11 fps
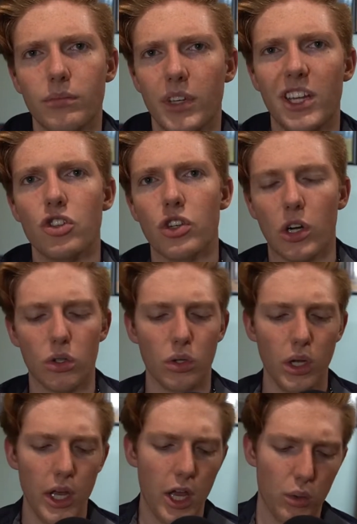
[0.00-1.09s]
in general
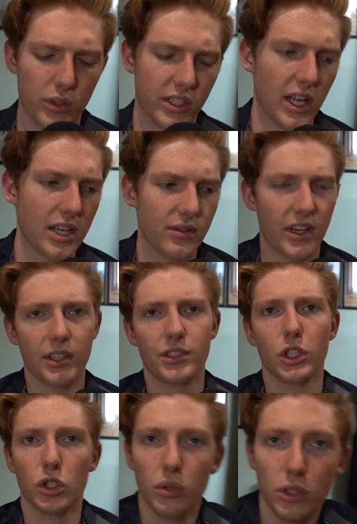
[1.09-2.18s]
was the loss of Tyson
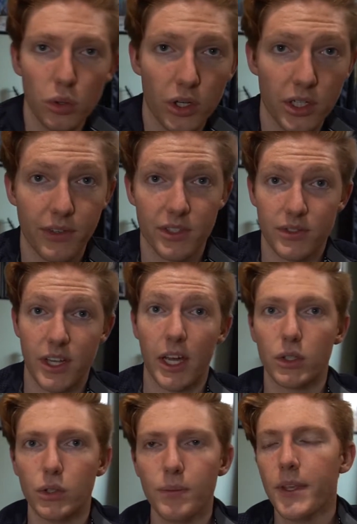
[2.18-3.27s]
Alulu, our defensive
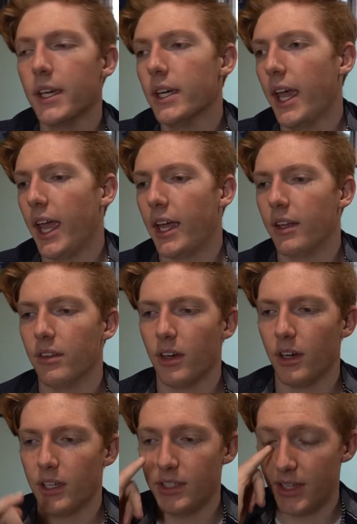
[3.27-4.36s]
tackle, and
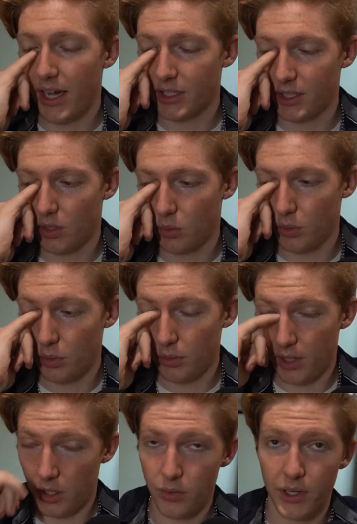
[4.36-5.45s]
he's actually a really, really
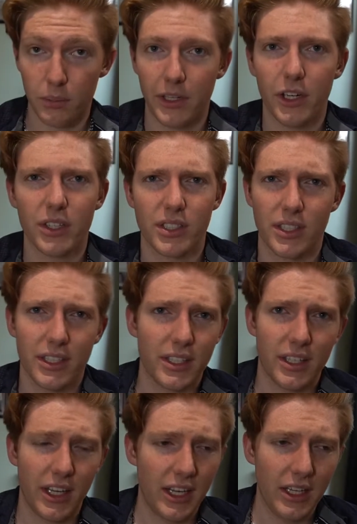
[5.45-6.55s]
underrated player because I think
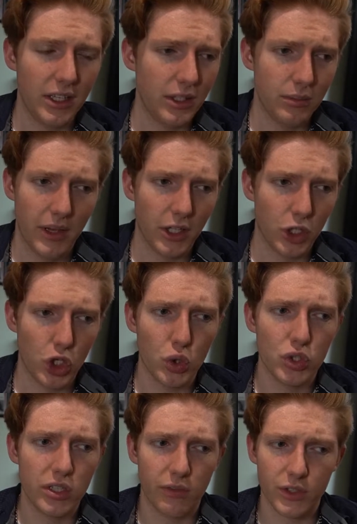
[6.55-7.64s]
he made a
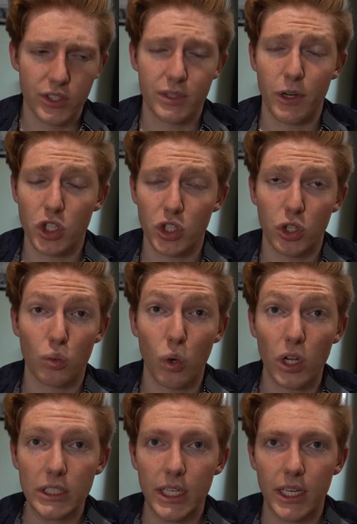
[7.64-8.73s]
huge difference, especially in the
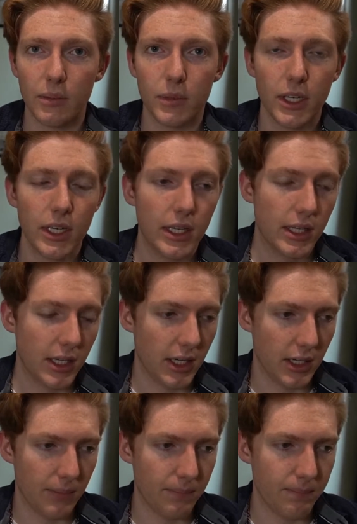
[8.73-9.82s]
run game
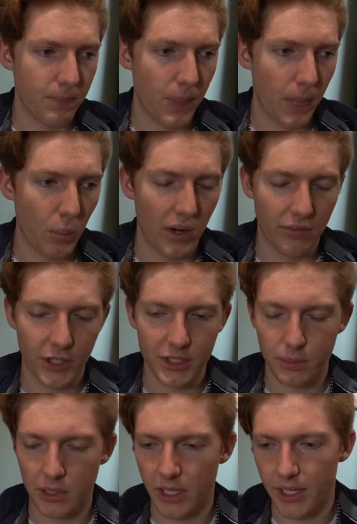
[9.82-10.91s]
whenever he's
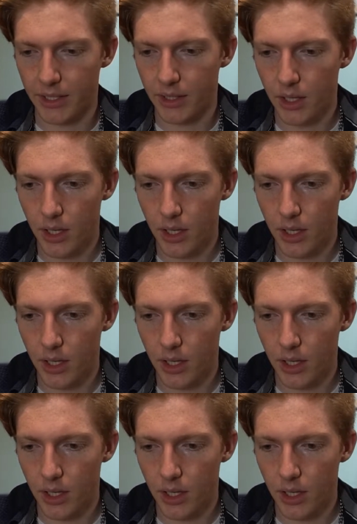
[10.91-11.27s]
playing.